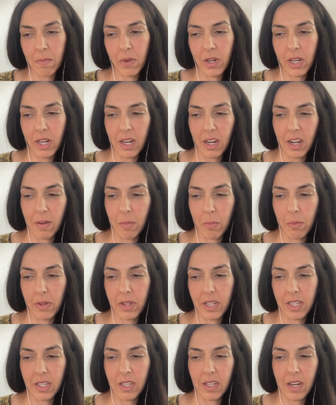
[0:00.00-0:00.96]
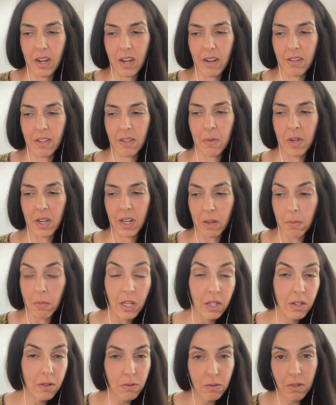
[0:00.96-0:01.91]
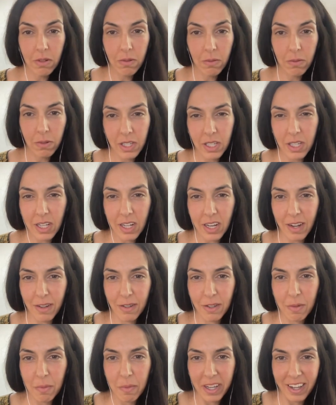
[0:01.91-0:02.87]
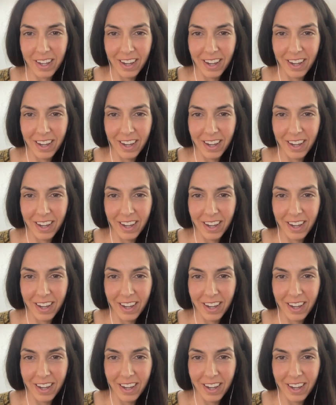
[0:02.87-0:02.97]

we need help with this announcement." And I'm like, "Cool, what's the announcement?"